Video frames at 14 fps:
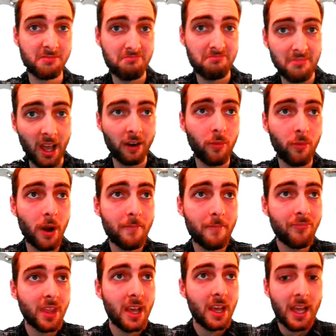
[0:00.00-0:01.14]
-1.
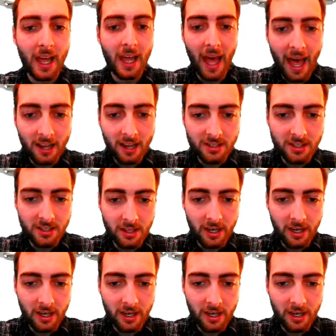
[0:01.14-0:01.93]
X to the